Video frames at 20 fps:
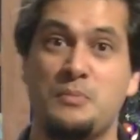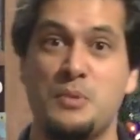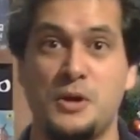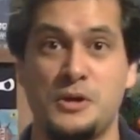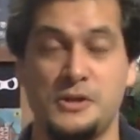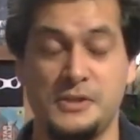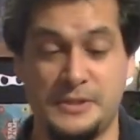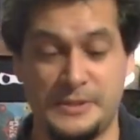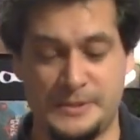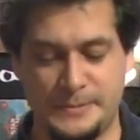
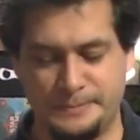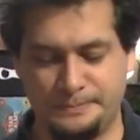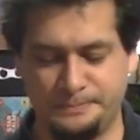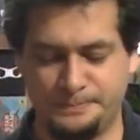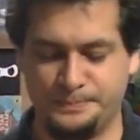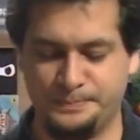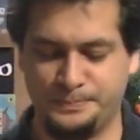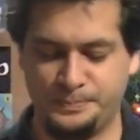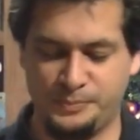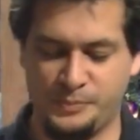Mars
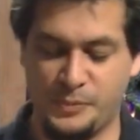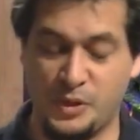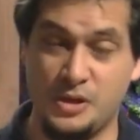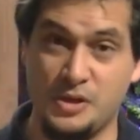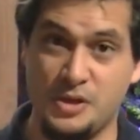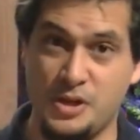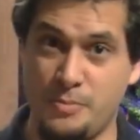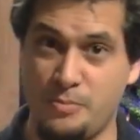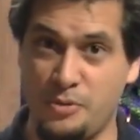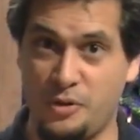
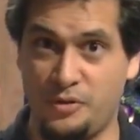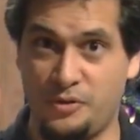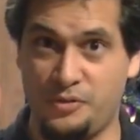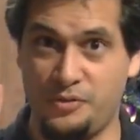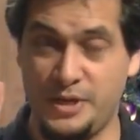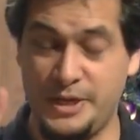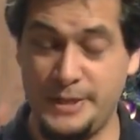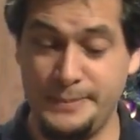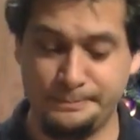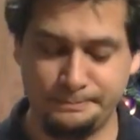on number
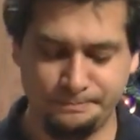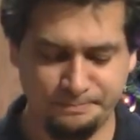3.